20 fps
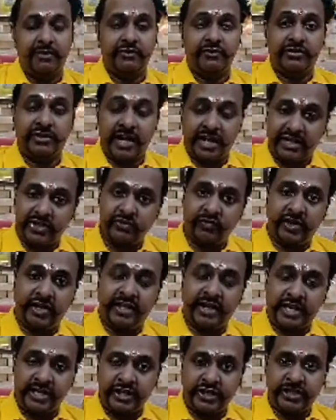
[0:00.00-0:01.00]
So that is why
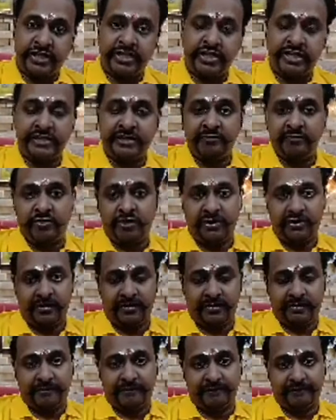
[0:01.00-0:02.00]
conditioning is
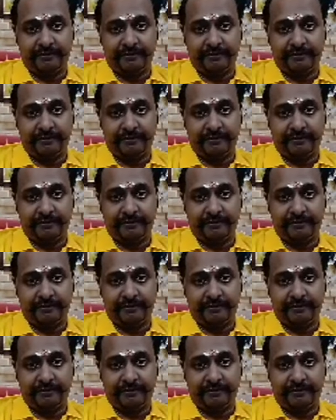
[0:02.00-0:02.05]
important